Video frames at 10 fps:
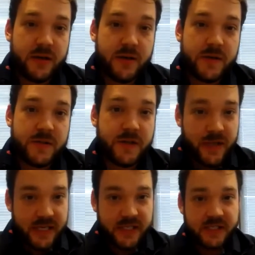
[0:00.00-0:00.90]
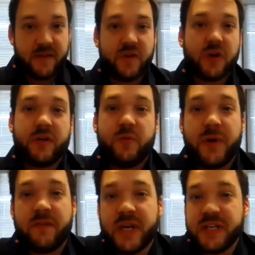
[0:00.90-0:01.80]
So that's just giving you a little
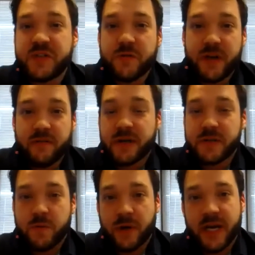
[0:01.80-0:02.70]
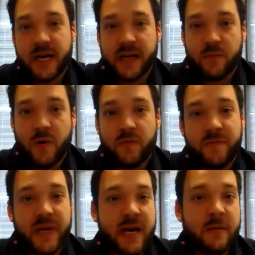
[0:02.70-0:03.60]
bit of history around Swan Canning and what we've
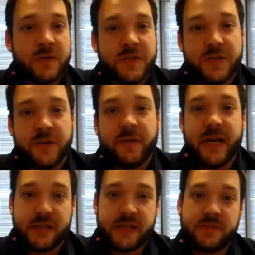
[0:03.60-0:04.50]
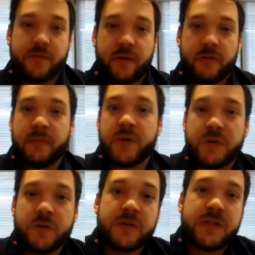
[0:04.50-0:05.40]
been able to do as this program
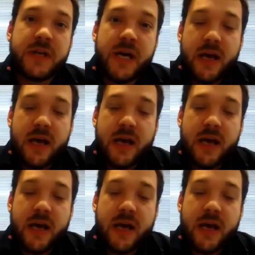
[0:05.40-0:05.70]
matures.